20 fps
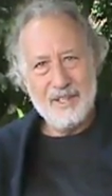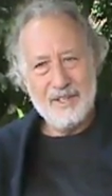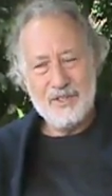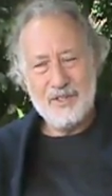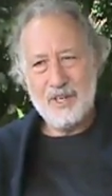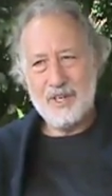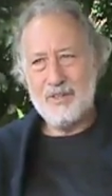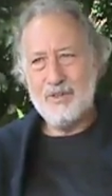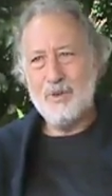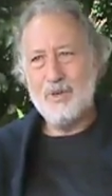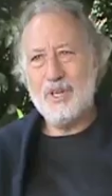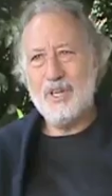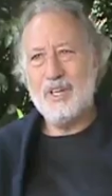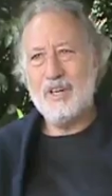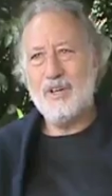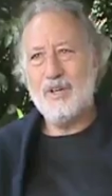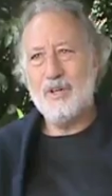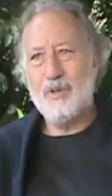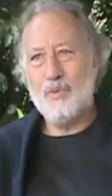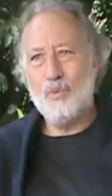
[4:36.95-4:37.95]
Start looking
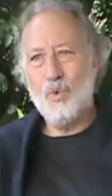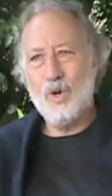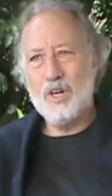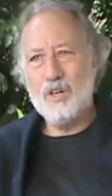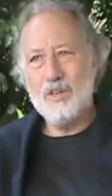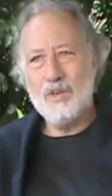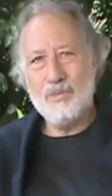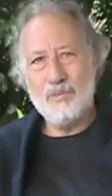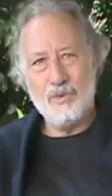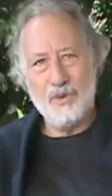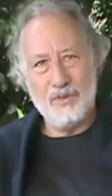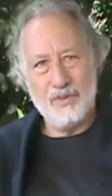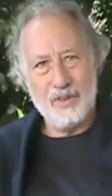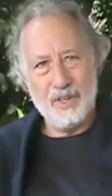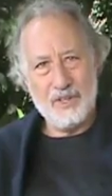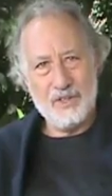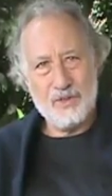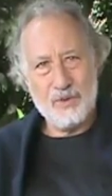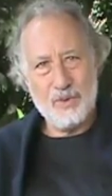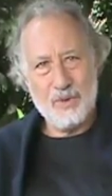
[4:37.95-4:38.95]
at all the wonderful
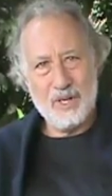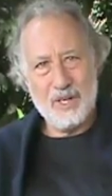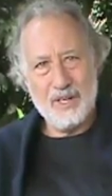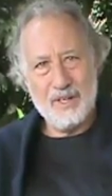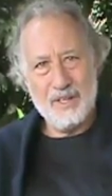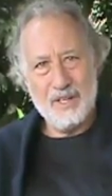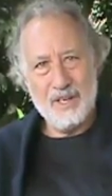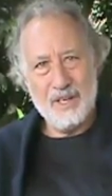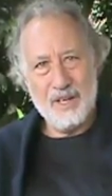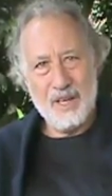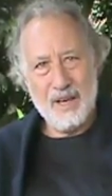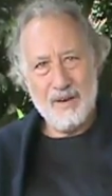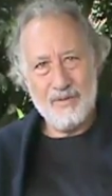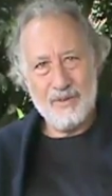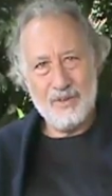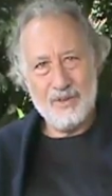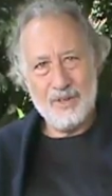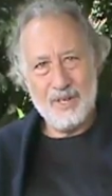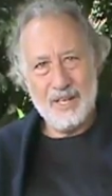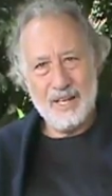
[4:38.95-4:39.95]
things you have in
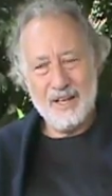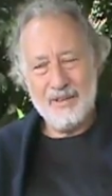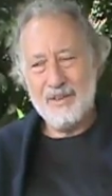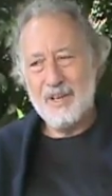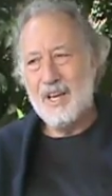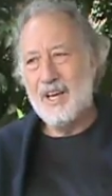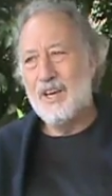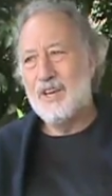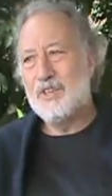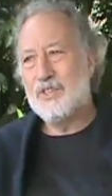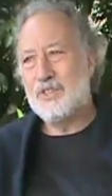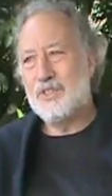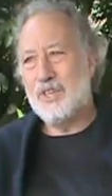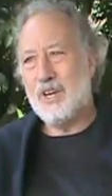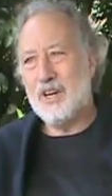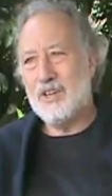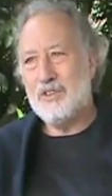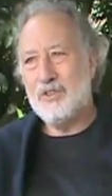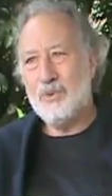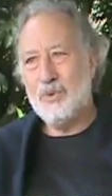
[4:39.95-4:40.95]
your life.
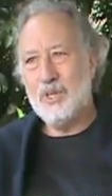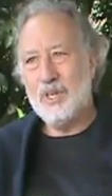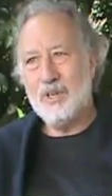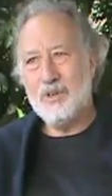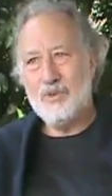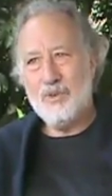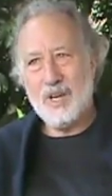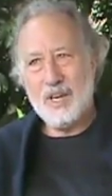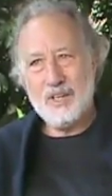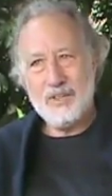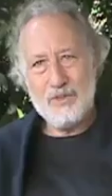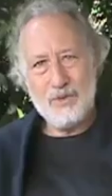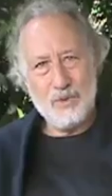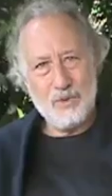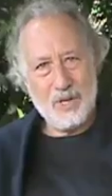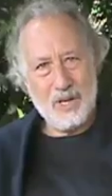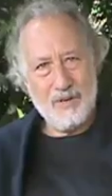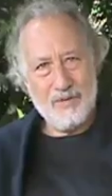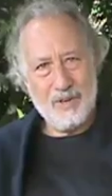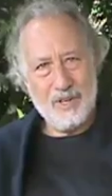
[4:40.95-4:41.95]
Start doing a
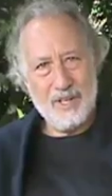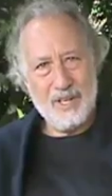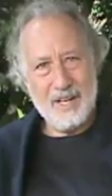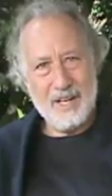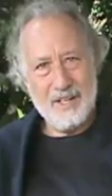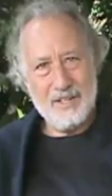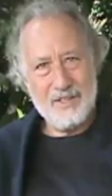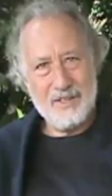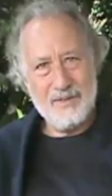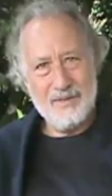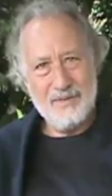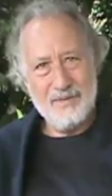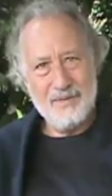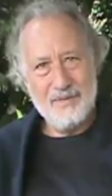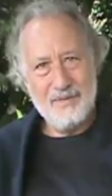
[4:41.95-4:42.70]
gratitude every night.